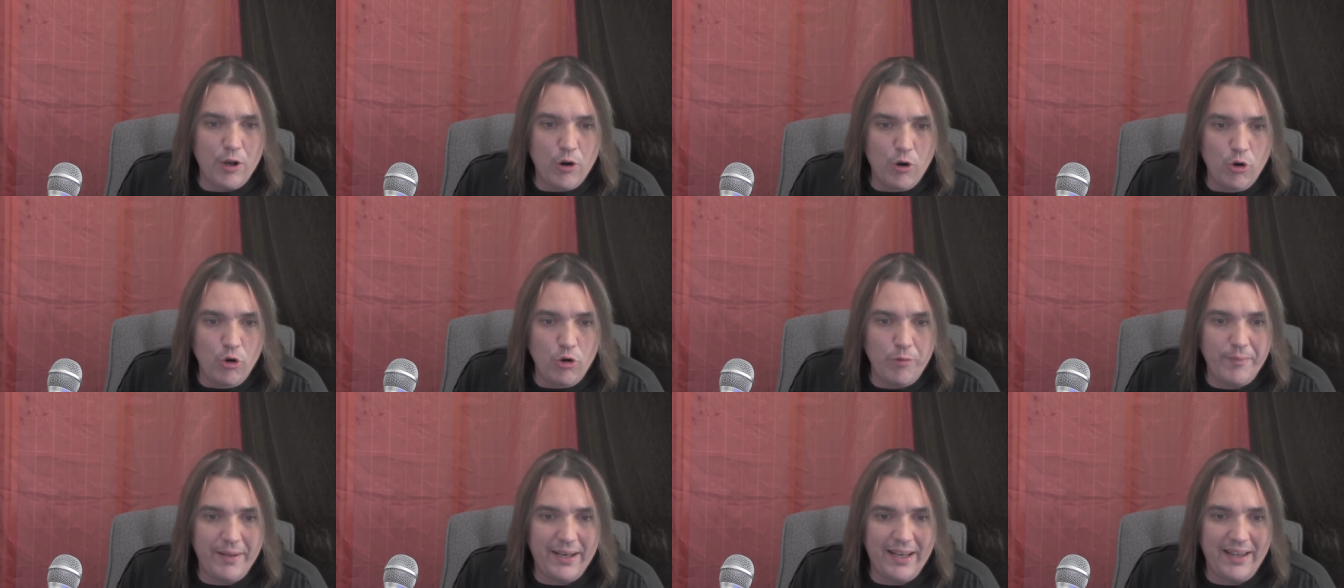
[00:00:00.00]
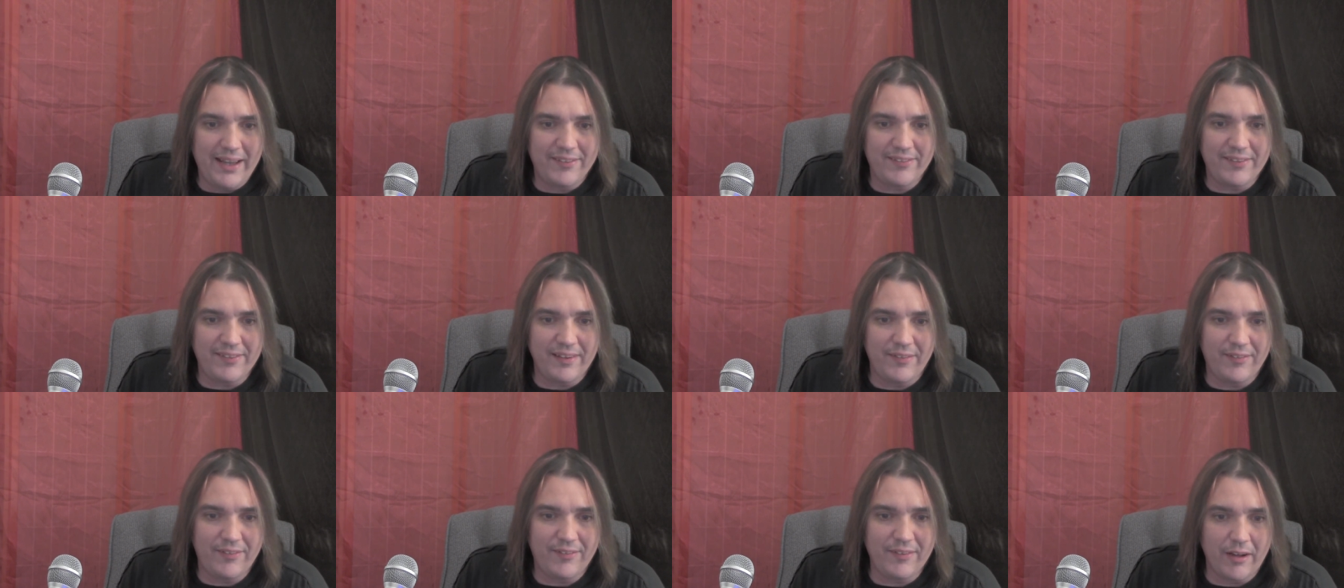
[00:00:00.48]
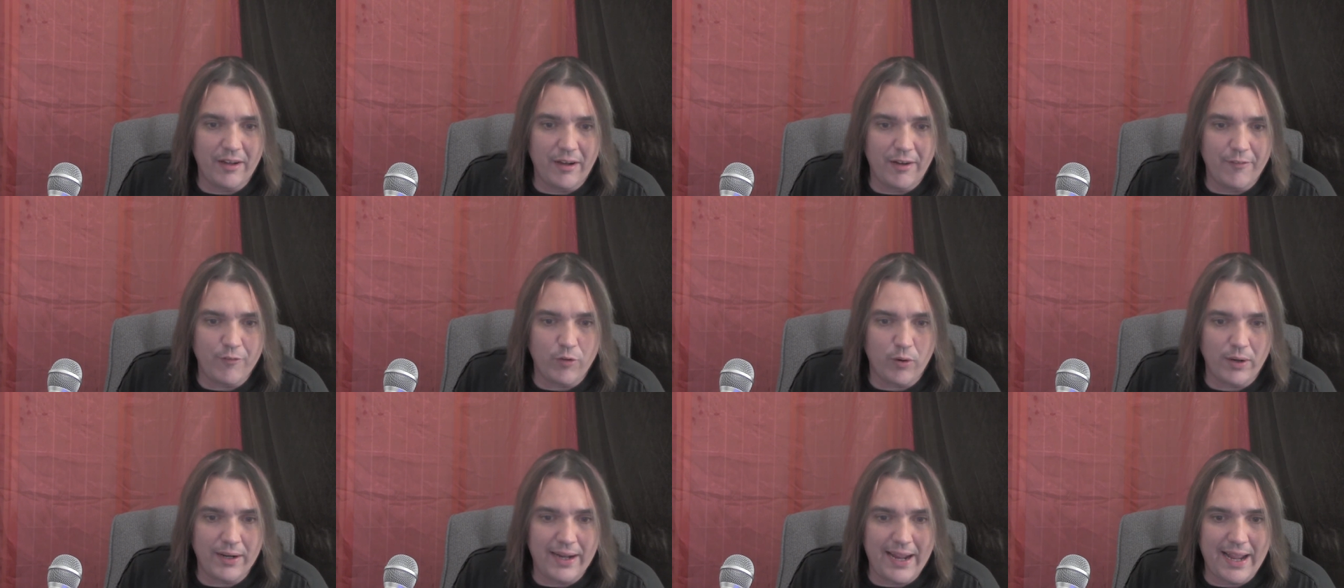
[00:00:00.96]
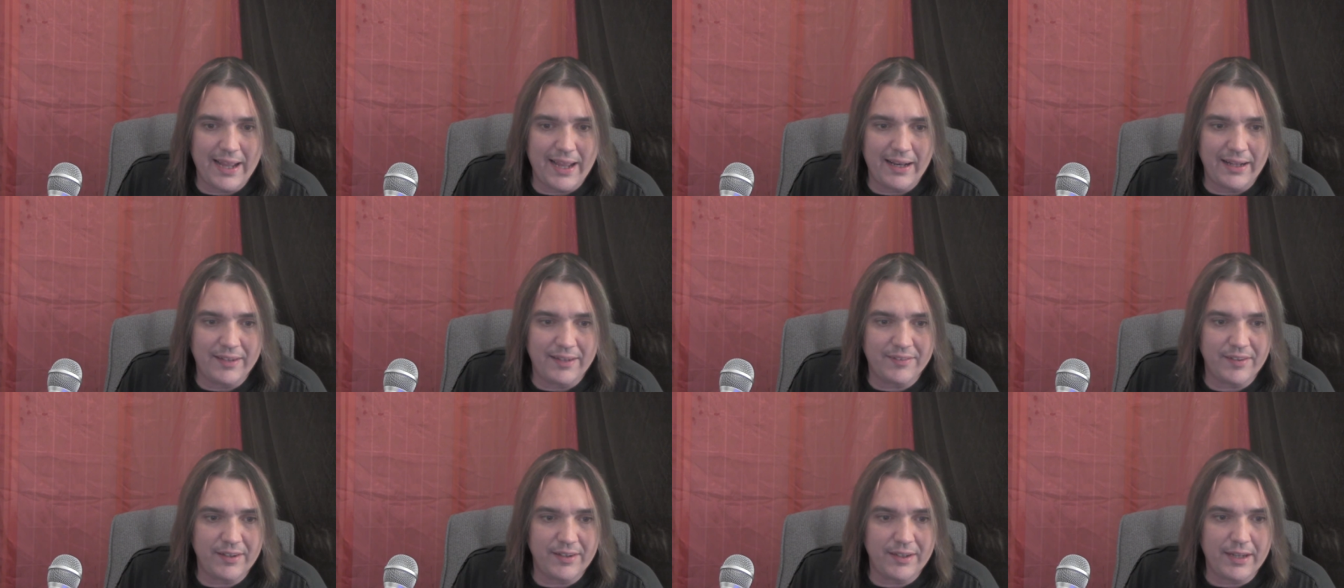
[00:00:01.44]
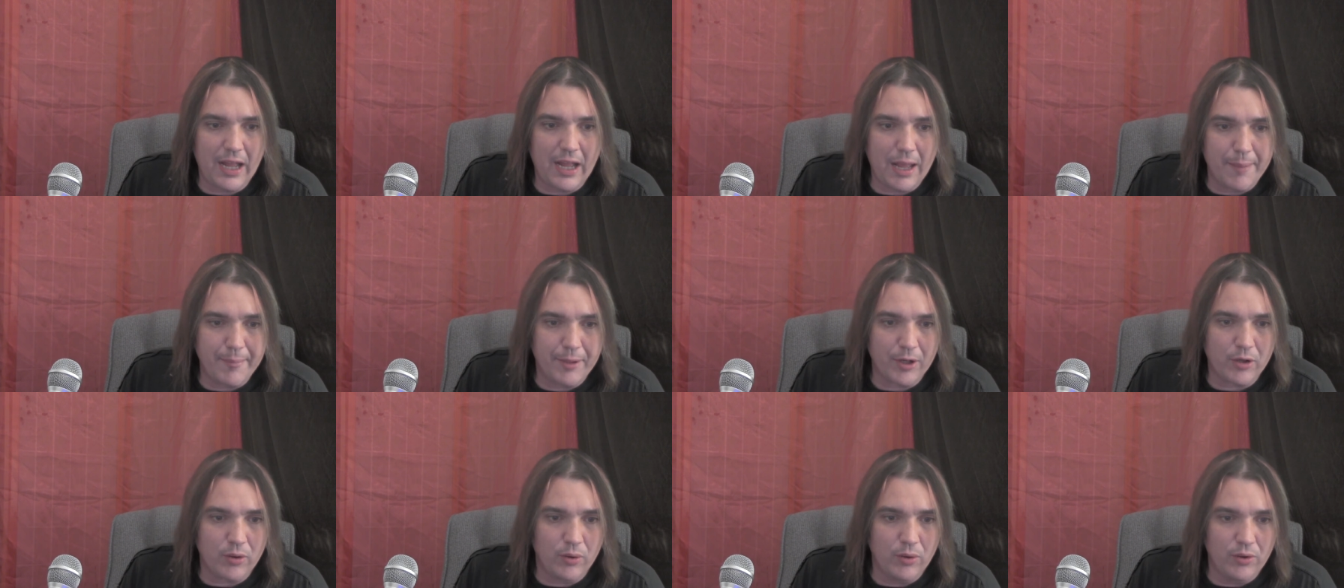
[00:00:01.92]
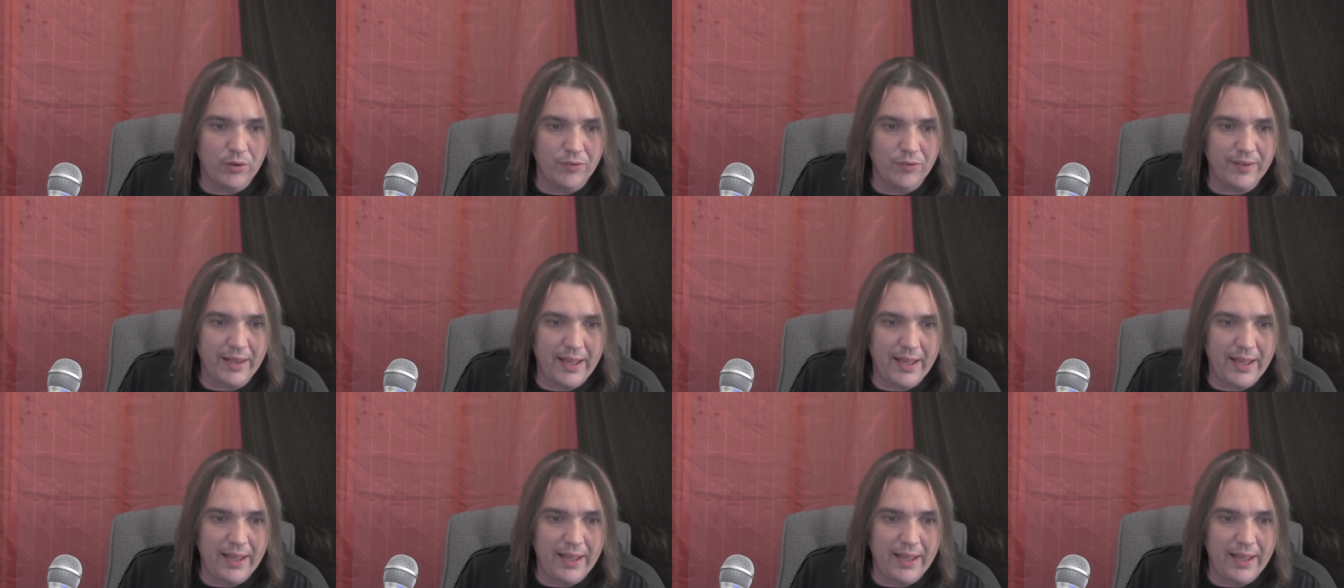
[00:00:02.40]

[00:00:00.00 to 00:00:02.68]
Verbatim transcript: luminescence of organics and chemicals.